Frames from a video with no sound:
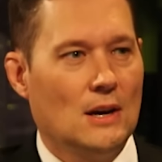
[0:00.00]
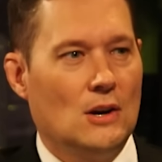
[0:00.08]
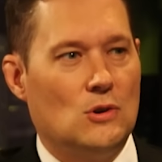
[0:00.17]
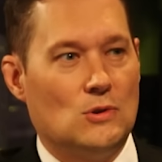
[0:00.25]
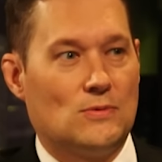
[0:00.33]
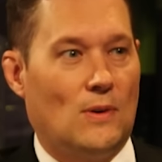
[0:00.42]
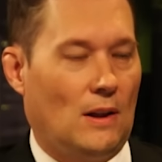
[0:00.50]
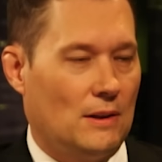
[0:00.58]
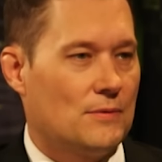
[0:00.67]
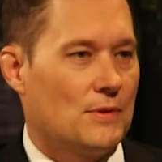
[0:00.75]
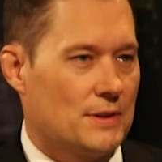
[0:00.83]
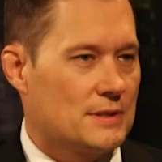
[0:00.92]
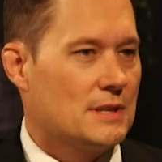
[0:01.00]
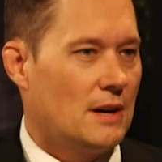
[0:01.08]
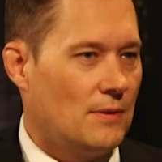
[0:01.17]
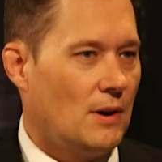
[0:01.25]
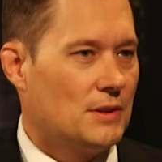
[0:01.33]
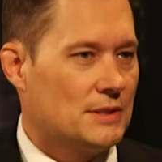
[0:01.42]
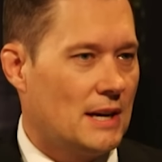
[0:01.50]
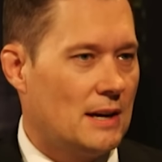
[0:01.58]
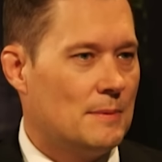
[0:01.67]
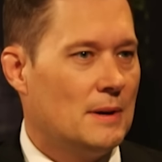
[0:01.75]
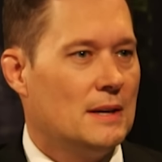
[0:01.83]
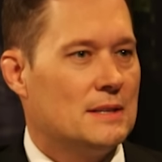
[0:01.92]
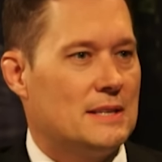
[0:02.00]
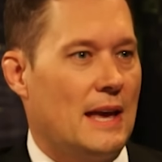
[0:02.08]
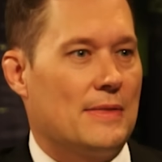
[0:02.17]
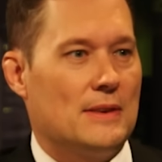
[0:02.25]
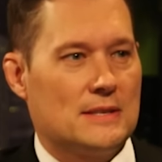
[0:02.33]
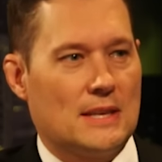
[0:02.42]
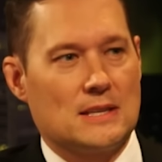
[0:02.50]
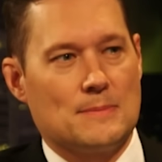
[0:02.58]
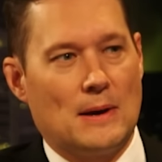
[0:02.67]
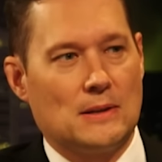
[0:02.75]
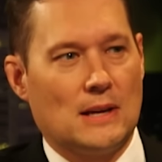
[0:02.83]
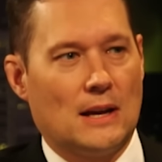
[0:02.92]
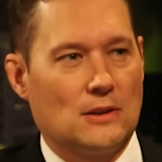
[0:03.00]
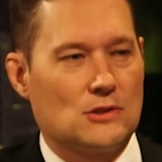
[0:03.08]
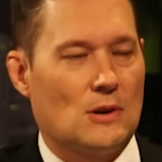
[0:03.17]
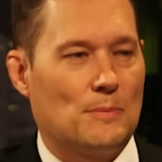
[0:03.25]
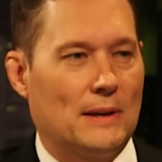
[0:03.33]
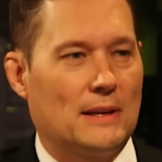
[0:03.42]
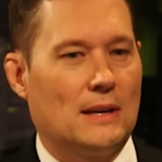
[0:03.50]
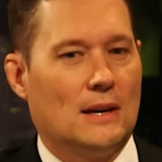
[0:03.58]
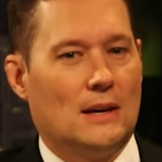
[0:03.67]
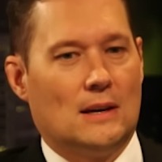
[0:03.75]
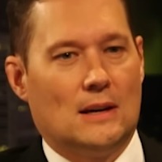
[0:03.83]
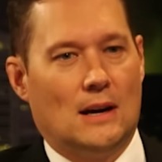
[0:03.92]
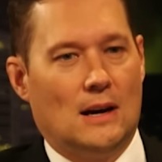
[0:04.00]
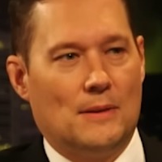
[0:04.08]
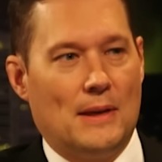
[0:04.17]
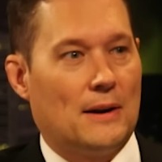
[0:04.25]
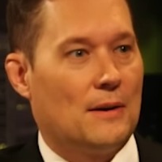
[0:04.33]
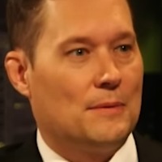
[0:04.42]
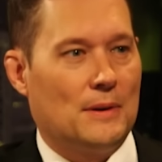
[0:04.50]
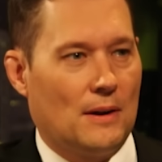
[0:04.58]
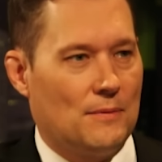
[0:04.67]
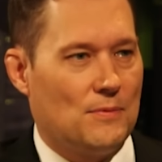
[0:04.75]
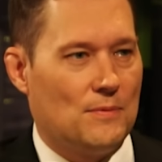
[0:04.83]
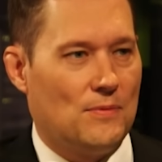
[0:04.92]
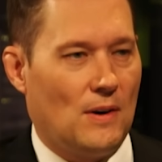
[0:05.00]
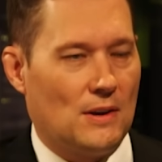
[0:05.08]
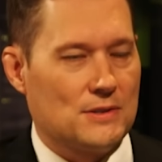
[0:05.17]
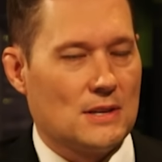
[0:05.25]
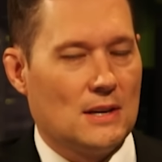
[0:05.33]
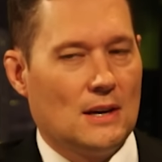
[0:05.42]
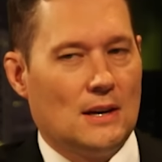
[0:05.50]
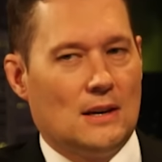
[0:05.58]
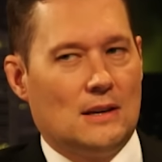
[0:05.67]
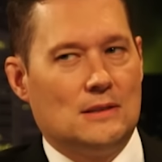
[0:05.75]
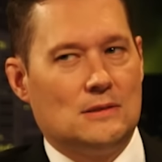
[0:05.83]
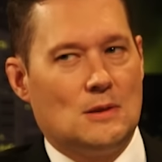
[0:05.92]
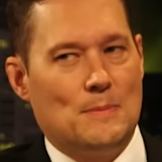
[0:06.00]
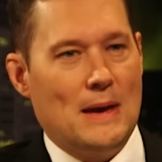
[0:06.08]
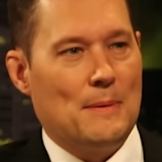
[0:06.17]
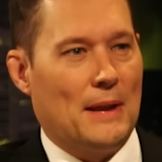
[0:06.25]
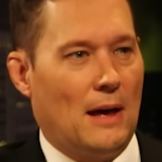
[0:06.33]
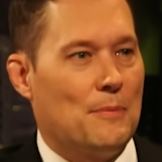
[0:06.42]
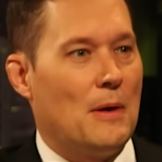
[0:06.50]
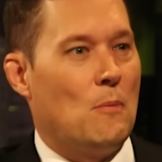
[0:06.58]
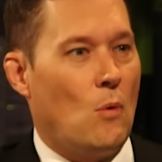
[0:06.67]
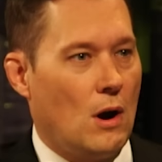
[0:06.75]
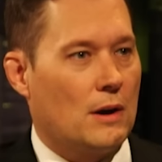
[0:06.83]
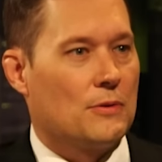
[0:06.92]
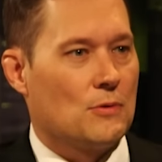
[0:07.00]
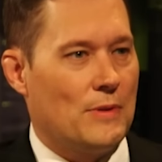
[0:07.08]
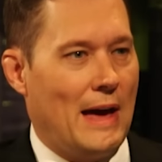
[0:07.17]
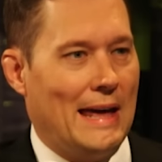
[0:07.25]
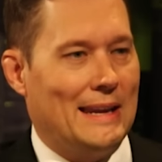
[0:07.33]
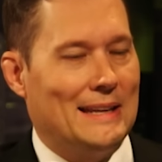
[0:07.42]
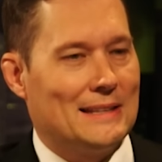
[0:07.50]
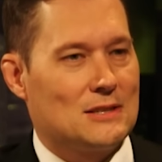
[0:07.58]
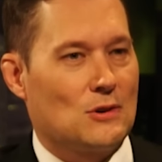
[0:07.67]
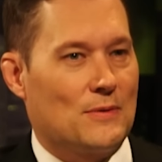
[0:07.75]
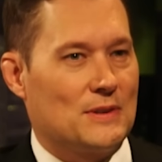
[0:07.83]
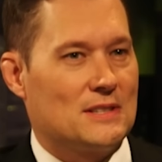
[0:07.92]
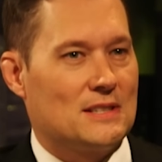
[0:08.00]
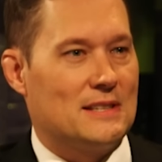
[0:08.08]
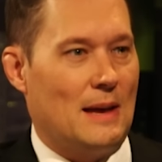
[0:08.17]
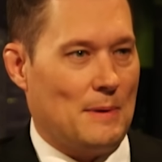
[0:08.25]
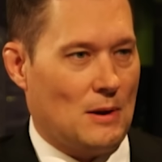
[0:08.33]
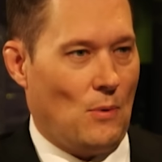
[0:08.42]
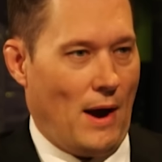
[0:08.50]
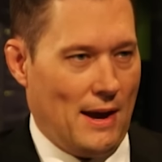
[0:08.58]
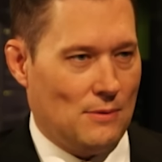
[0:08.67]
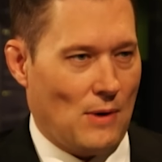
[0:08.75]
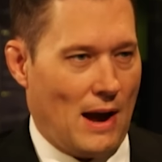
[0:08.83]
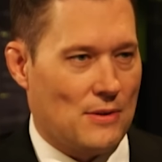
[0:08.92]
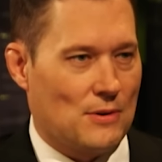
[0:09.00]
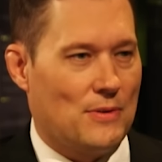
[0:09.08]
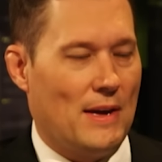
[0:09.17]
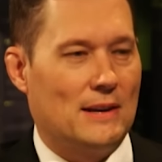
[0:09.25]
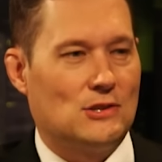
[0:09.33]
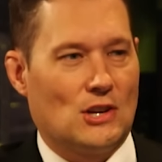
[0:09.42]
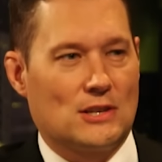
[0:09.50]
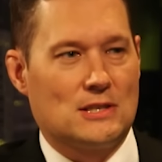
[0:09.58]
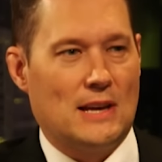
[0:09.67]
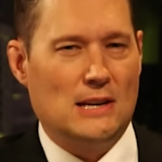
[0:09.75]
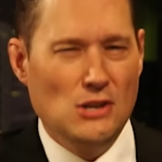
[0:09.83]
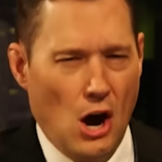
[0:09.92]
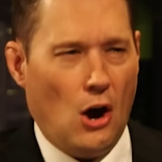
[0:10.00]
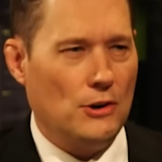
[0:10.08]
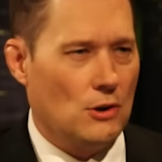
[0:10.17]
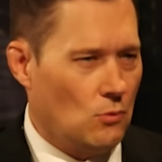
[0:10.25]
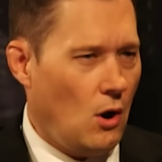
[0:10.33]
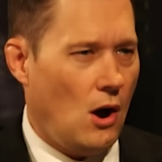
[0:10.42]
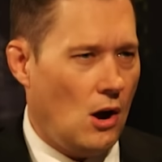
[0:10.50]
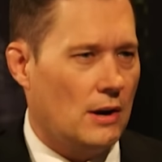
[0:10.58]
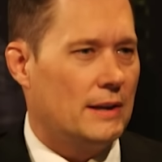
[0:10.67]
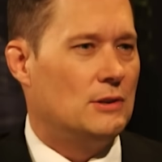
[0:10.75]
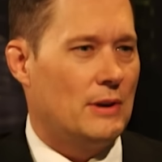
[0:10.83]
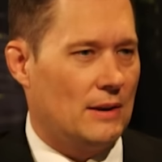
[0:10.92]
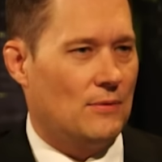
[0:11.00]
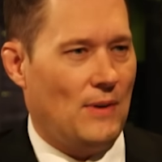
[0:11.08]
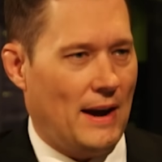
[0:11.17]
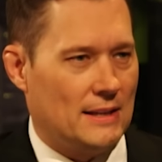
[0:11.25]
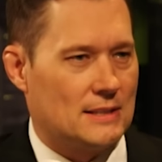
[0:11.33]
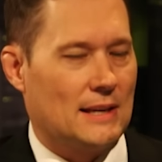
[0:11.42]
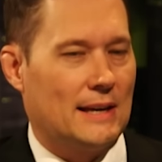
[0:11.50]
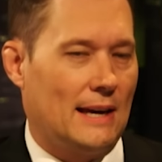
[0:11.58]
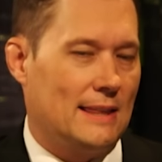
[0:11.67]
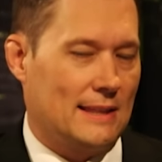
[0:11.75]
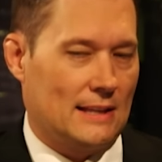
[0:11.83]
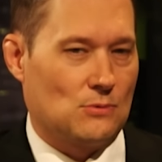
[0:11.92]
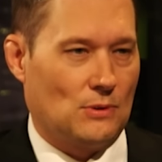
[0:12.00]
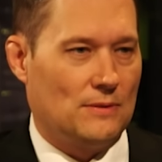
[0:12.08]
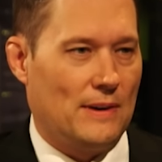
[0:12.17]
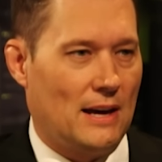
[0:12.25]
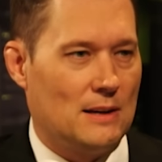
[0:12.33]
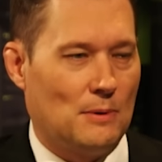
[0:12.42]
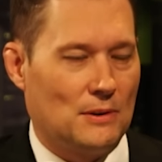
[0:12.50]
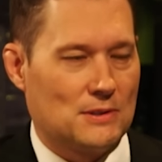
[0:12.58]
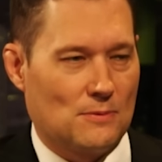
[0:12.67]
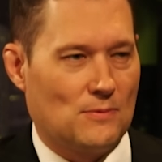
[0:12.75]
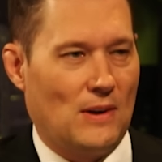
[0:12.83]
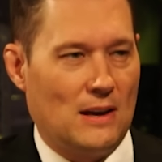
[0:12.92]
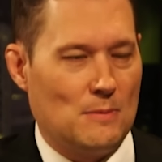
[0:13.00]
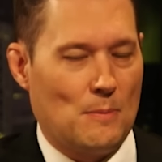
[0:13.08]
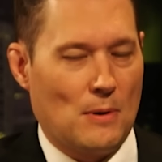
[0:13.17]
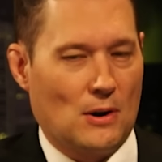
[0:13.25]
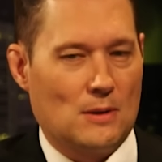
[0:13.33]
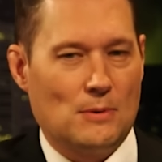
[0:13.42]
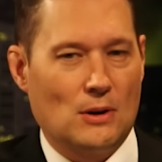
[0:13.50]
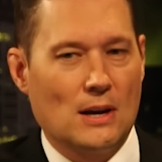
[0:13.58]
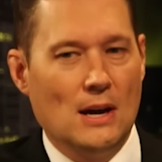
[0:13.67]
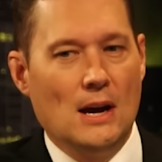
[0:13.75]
who's falling for this stuff all the time, saying these things about Donald Trump, like, that are false. To be able to help them walk through that in sort of a systemic way rather than just saying, no, you're wrong, and you get in fights. Like, I think that's really valuable. It's a valuable part of the book.